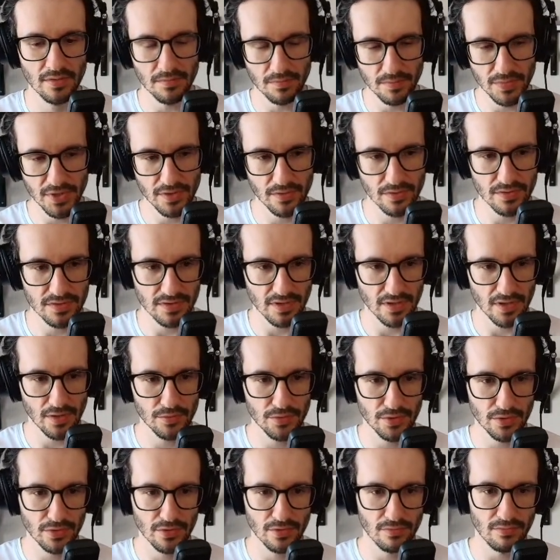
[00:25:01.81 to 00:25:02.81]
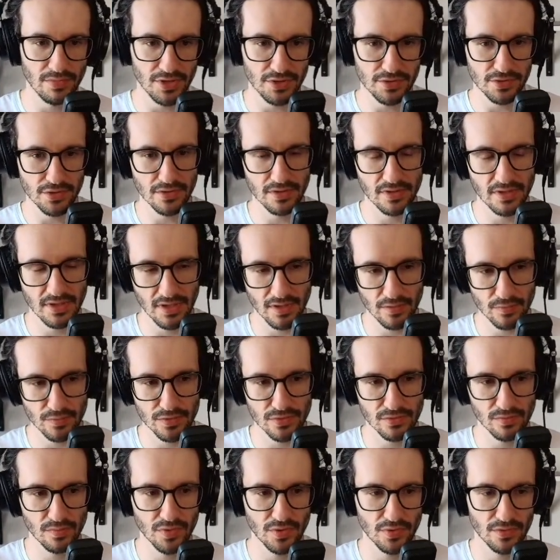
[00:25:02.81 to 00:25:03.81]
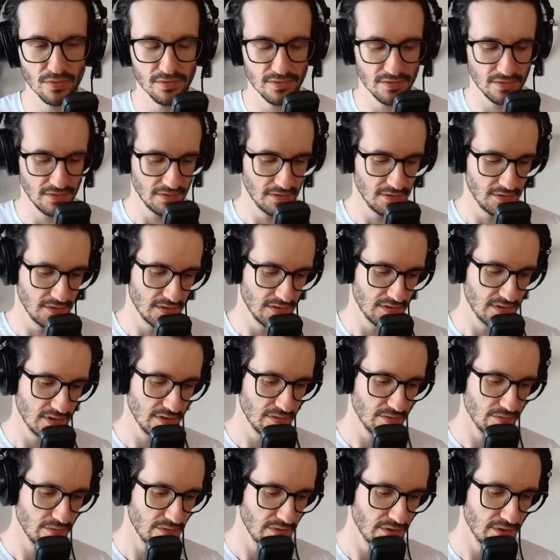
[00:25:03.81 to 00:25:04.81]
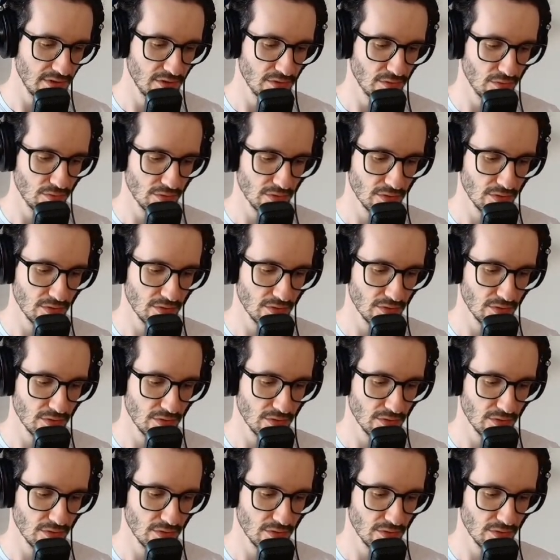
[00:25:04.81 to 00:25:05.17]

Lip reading: because autocompletion now supports not only your